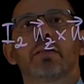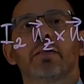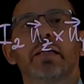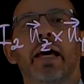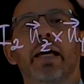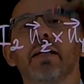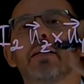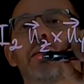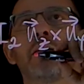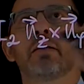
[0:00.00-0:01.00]
The
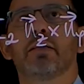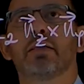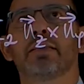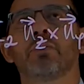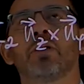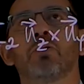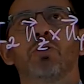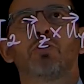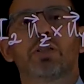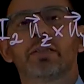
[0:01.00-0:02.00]
L is the Z, we need to
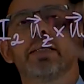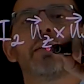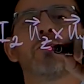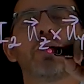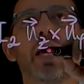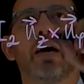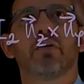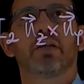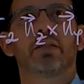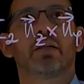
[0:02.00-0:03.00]
use it. T, we have
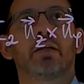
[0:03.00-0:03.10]
it.